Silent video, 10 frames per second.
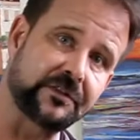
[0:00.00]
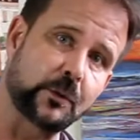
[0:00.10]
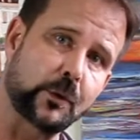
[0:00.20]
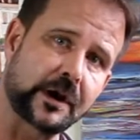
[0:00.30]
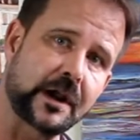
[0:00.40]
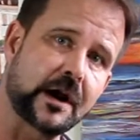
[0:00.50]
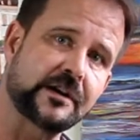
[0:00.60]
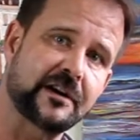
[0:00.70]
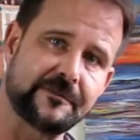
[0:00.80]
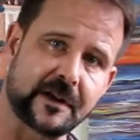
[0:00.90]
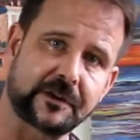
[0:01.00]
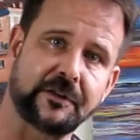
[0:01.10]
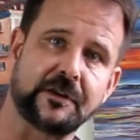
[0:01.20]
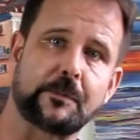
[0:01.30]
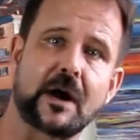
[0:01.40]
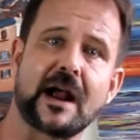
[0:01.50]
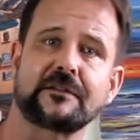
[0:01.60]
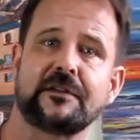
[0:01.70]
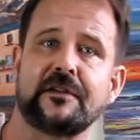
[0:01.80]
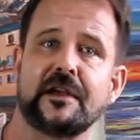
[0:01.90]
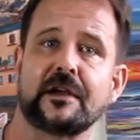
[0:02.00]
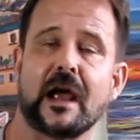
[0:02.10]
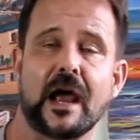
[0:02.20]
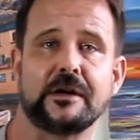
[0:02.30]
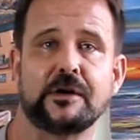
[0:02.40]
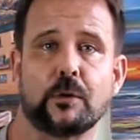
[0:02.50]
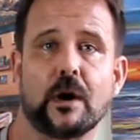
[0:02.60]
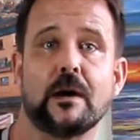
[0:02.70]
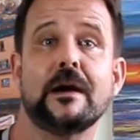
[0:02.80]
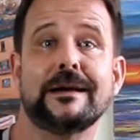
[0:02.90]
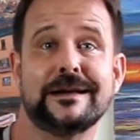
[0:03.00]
are working on your effects and you're practicing and you're